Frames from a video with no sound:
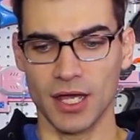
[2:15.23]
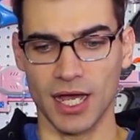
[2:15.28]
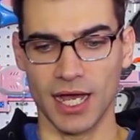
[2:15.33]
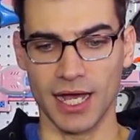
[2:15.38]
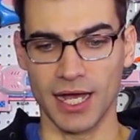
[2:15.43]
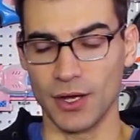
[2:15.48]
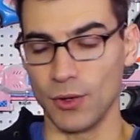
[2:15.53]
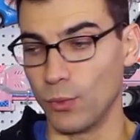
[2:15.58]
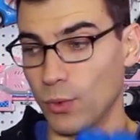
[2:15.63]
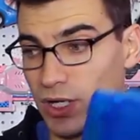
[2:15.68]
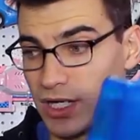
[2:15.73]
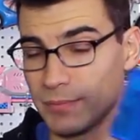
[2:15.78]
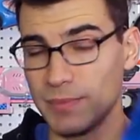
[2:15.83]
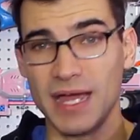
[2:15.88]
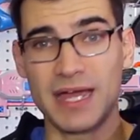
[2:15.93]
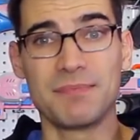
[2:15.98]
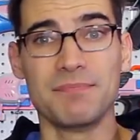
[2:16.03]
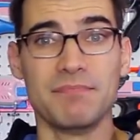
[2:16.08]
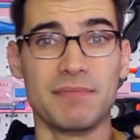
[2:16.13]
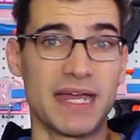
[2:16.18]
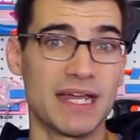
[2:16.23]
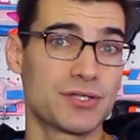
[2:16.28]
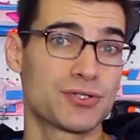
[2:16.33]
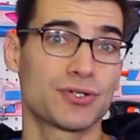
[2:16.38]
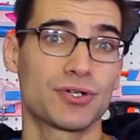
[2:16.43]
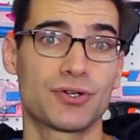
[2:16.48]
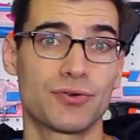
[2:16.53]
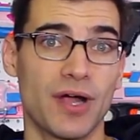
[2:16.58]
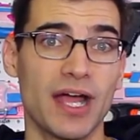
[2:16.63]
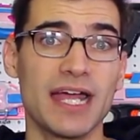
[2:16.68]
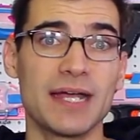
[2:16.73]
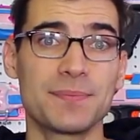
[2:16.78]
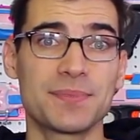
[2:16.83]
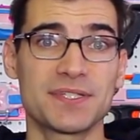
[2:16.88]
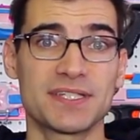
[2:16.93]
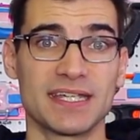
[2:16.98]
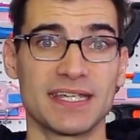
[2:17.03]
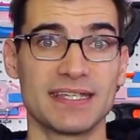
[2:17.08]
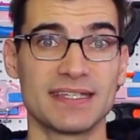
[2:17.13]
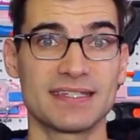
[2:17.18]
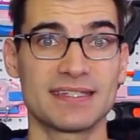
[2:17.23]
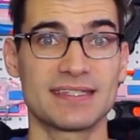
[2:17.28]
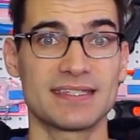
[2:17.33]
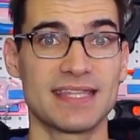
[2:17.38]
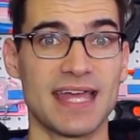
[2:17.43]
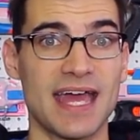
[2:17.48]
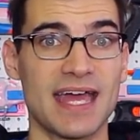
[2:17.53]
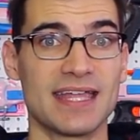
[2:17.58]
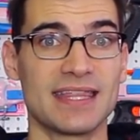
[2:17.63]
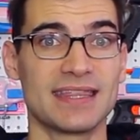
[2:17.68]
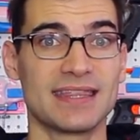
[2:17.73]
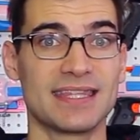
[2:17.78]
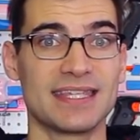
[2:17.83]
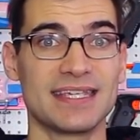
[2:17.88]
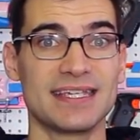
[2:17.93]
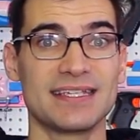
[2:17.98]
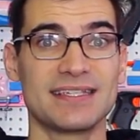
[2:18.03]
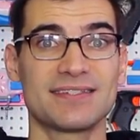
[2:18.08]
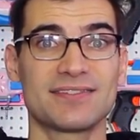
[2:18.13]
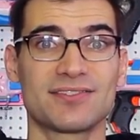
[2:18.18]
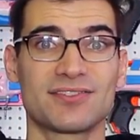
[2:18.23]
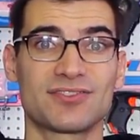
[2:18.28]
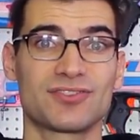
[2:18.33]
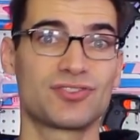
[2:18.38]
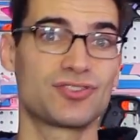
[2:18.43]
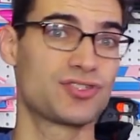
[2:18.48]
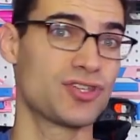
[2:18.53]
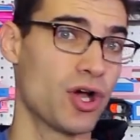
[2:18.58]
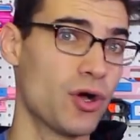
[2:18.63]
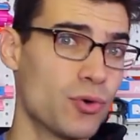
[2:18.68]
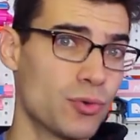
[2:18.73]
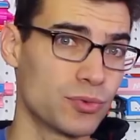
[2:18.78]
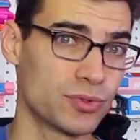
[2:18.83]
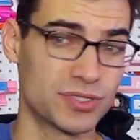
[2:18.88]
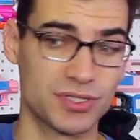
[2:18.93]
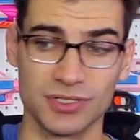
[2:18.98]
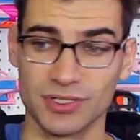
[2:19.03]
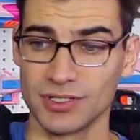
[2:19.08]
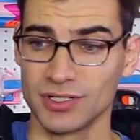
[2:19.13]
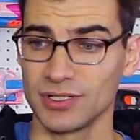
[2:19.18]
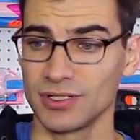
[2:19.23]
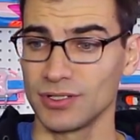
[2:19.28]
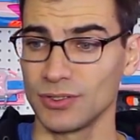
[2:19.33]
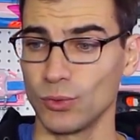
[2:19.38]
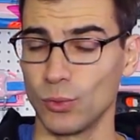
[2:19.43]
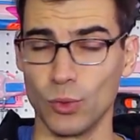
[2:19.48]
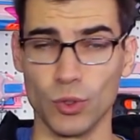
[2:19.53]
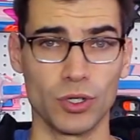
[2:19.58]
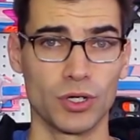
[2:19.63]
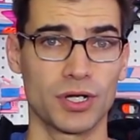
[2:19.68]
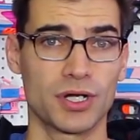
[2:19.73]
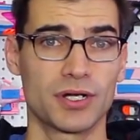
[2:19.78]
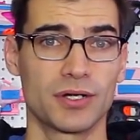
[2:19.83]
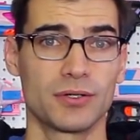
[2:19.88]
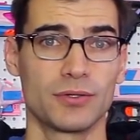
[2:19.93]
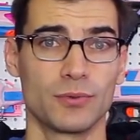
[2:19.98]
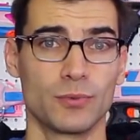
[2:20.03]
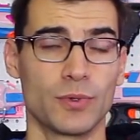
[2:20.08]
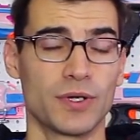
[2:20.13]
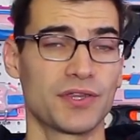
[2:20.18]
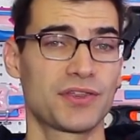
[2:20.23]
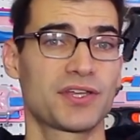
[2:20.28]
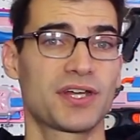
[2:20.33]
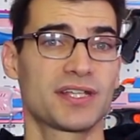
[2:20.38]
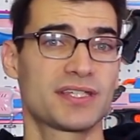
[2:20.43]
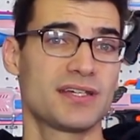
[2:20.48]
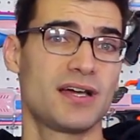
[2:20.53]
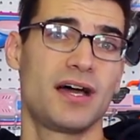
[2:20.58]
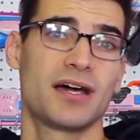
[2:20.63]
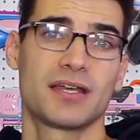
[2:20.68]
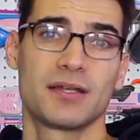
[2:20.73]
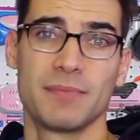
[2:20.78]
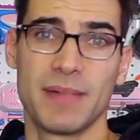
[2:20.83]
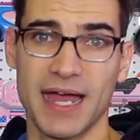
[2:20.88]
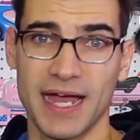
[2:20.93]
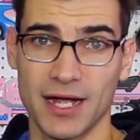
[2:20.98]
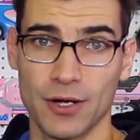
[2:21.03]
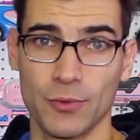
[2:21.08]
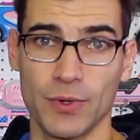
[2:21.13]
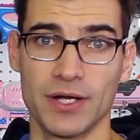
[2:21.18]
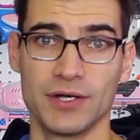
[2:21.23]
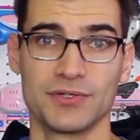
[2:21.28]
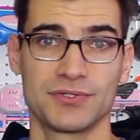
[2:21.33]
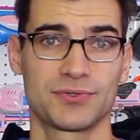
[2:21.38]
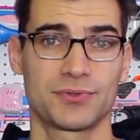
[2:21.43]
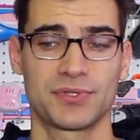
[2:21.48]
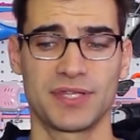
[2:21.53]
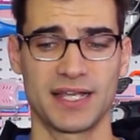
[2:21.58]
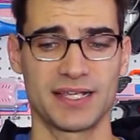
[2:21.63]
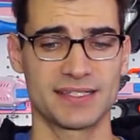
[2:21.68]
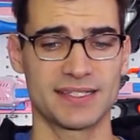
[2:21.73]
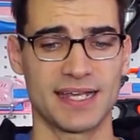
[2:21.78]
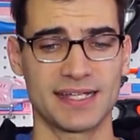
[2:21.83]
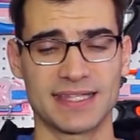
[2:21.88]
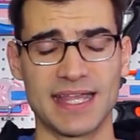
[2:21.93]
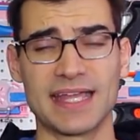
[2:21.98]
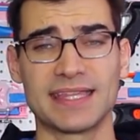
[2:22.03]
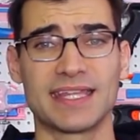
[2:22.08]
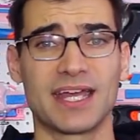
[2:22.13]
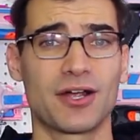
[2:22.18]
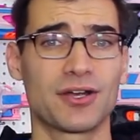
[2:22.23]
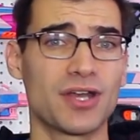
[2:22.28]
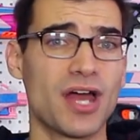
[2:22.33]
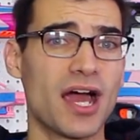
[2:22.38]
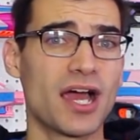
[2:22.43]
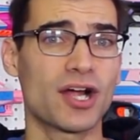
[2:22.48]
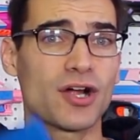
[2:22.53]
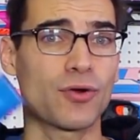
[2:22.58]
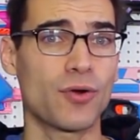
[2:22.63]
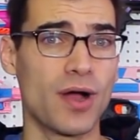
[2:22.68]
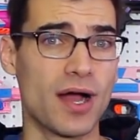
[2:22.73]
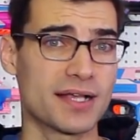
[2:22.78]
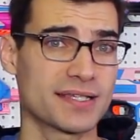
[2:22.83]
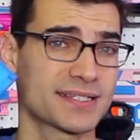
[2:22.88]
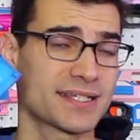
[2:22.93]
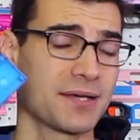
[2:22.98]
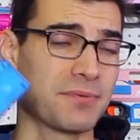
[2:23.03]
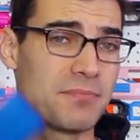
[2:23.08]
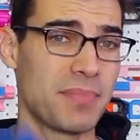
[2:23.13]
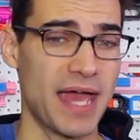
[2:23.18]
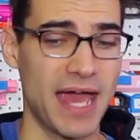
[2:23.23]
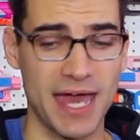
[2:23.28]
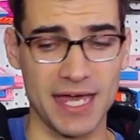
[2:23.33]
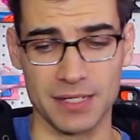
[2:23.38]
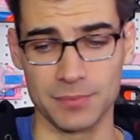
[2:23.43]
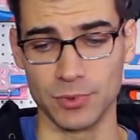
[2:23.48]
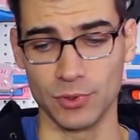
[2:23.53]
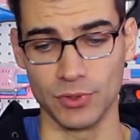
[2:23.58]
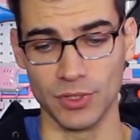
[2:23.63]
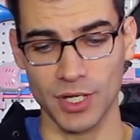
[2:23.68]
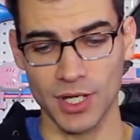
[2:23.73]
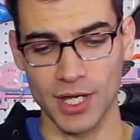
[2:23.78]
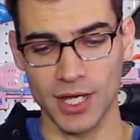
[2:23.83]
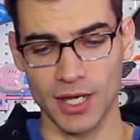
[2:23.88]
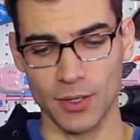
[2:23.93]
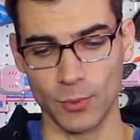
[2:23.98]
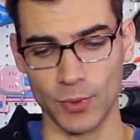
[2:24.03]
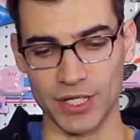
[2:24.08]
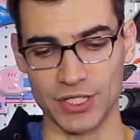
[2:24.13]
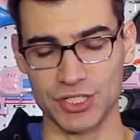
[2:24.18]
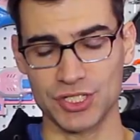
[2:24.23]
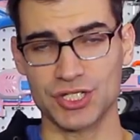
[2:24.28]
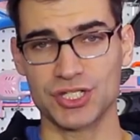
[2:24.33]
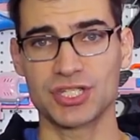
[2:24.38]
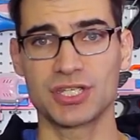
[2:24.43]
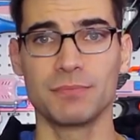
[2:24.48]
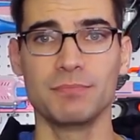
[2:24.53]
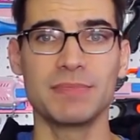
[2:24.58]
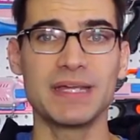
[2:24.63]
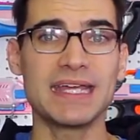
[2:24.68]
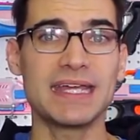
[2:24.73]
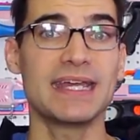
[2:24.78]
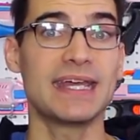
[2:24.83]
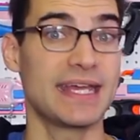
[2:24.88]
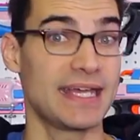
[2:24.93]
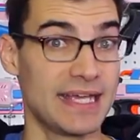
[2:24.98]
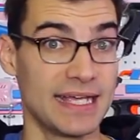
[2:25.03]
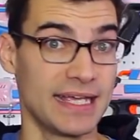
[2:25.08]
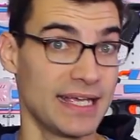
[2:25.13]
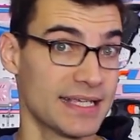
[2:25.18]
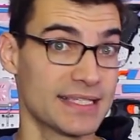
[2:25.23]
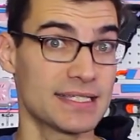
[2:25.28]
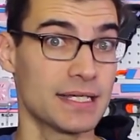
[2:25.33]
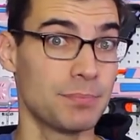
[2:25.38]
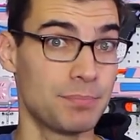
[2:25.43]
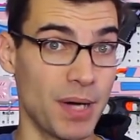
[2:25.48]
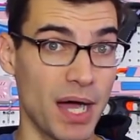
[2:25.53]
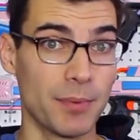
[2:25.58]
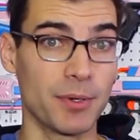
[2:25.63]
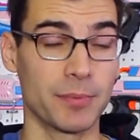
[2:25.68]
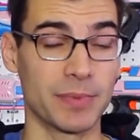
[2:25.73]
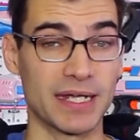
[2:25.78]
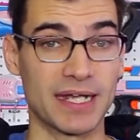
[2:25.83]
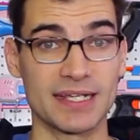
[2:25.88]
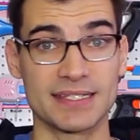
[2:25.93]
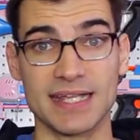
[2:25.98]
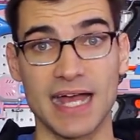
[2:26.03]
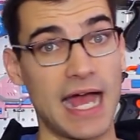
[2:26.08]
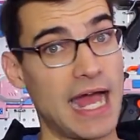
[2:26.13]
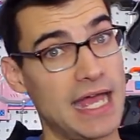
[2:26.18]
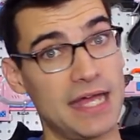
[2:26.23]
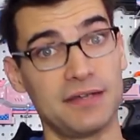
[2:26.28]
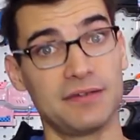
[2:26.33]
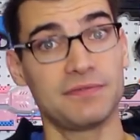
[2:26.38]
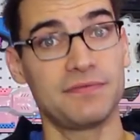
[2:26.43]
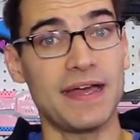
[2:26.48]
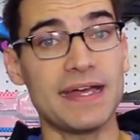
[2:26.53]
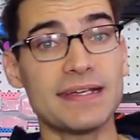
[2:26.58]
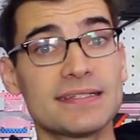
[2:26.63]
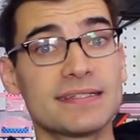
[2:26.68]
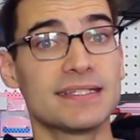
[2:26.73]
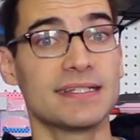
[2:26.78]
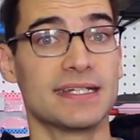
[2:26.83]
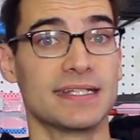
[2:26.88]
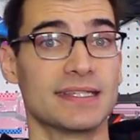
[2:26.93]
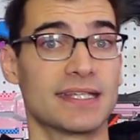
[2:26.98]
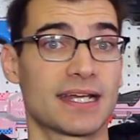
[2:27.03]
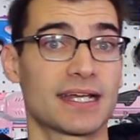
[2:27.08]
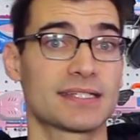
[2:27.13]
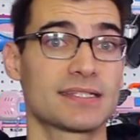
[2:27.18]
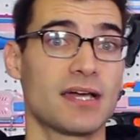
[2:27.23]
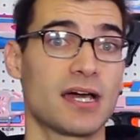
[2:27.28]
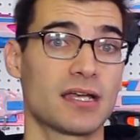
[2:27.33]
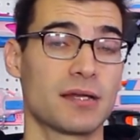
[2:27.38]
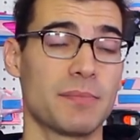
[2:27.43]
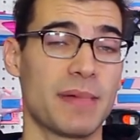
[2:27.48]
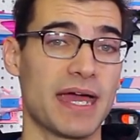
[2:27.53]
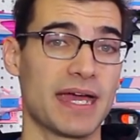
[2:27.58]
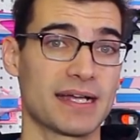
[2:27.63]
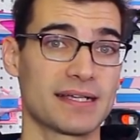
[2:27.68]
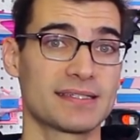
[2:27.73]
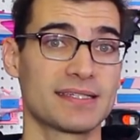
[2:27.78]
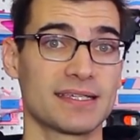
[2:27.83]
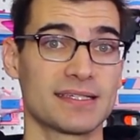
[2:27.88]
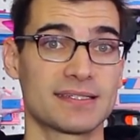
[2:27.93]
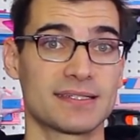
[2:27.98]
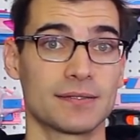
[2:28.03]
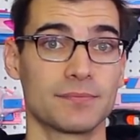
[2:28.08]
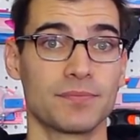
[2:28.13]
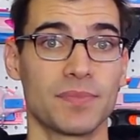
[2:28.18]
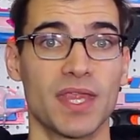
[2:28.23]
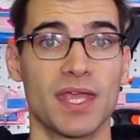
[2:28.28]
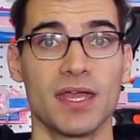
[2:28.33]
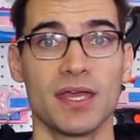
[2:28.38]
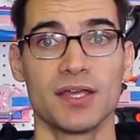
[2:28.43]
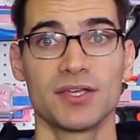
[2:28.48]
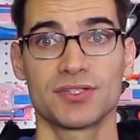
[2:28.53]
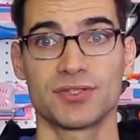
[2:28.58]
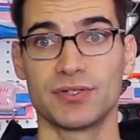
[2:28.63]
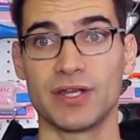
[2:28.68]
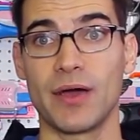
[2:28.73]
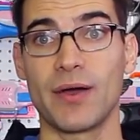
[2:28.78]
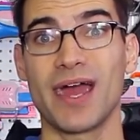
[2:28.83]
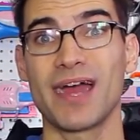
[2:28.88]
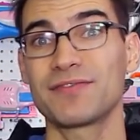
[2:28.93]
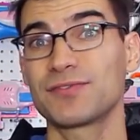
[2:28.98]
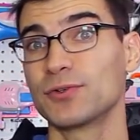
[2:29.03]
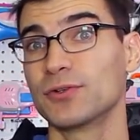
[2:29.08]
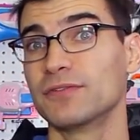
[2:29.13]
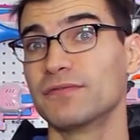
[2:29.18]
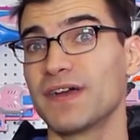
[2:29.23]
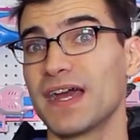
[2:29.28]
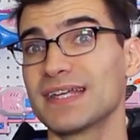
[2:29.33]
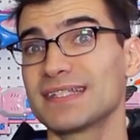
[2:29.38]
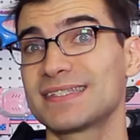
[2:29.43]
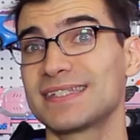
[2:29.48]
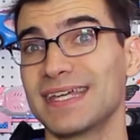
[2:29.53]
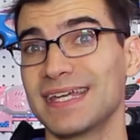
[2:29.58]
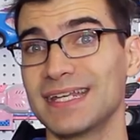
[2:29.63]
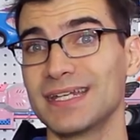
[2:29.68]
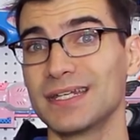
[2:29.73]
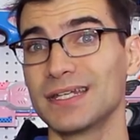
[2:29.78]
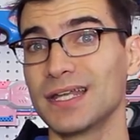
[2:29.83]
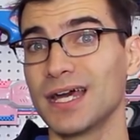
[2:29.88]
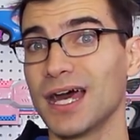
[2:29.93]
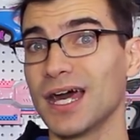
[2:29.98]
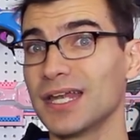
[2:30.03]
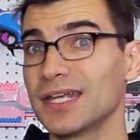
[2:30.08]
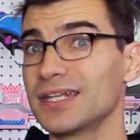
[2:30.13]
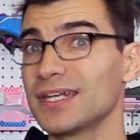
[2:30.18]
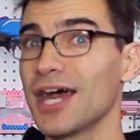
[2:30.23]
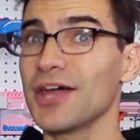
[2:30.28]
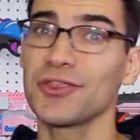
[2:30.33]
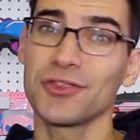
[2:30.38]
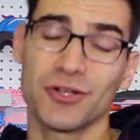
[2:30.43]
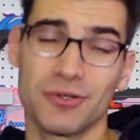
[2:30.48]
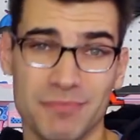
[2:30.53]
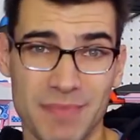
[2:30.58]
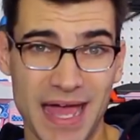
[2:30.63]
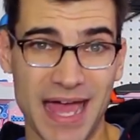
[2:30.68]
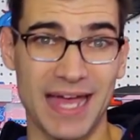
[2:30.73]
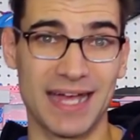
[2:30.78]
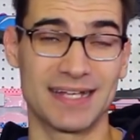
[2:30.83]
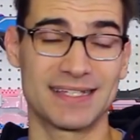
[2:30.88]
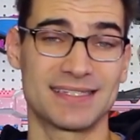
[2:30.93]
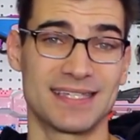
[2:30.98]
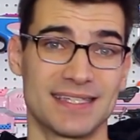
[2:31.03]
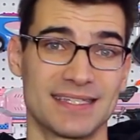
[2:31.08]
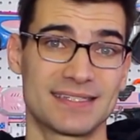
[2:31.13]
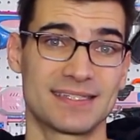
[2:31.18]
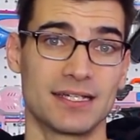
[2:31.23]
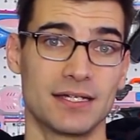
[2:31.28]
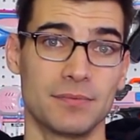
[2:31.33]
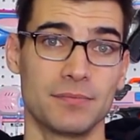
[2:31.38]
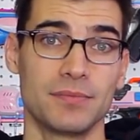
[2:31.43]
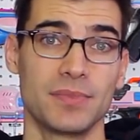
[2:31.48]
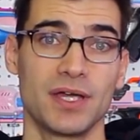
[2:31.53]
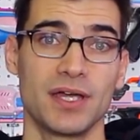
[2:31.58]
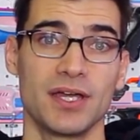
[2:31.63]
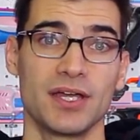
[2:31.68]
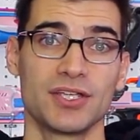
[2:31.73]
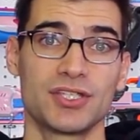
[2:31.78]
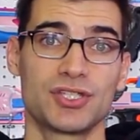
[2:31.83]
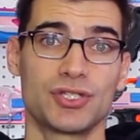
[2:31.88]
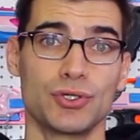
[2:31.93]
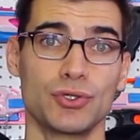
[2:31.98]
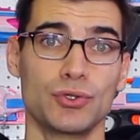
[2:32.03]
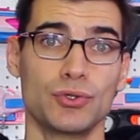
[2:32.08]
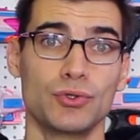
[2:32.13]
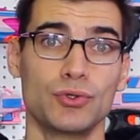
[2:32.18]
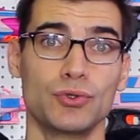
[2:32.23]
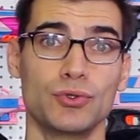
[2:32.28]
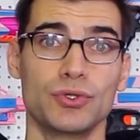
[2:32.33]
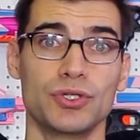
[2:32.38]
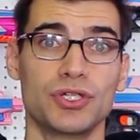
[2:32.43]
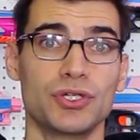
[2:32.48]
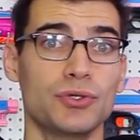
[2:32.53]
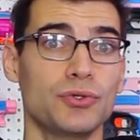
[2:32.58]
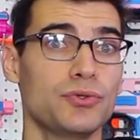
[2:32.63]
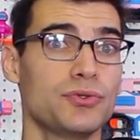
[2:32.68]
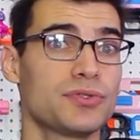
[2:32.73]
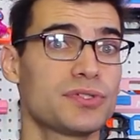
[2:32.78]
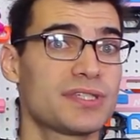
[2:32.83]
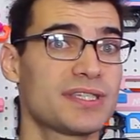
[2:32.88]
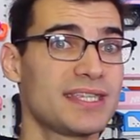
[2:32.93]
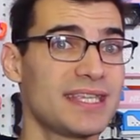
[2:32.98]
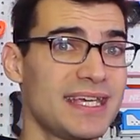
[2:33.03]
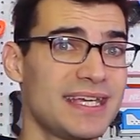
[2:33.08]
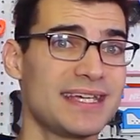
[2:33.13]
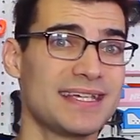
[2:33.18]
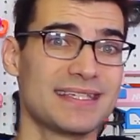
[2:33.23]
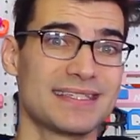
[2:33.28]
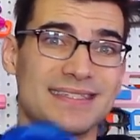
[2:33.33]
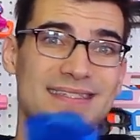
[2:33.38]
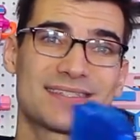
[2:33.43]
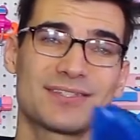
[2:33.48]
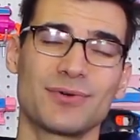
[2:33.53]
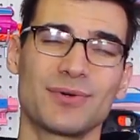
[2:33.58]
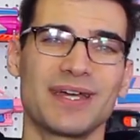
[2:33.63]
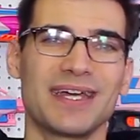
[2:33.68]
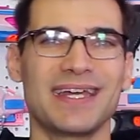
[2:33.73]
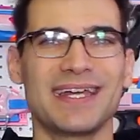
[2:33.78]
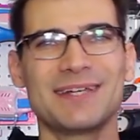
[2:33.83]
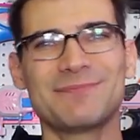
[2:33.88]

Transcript: One of my major gripes is that these don't work with Katana magwells or things like that. They are not cross-compatible, which to me is a bummer because I invested in the Katana mag system. So now I have to invest in another mag system to use these. So